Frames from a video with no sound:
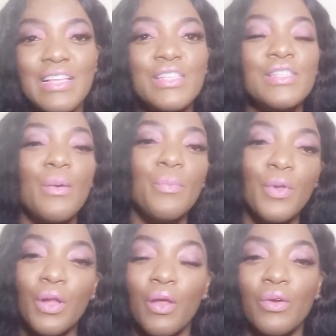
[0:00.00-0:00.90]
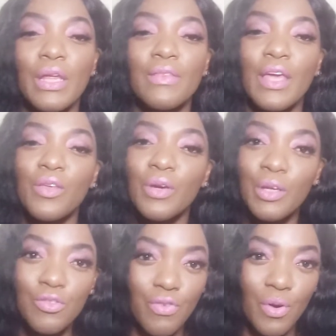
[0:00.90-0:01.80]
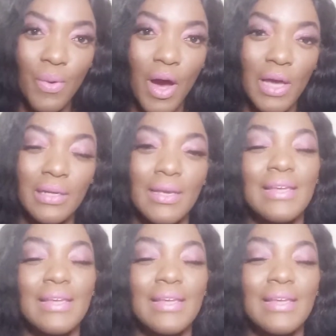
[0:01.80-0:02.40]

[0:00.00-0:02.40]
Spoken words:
simple clothing that you can throw on